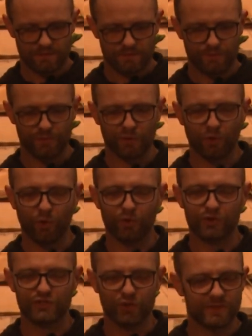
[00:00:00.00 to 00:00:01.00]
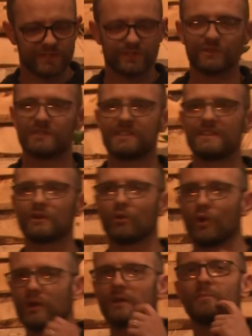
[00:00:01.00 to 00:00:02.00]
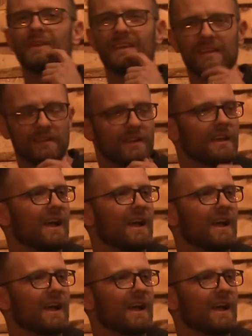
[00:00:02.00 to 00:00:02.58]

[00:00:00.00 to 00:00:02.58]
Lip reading: For the Lord rejoices to see the work begin.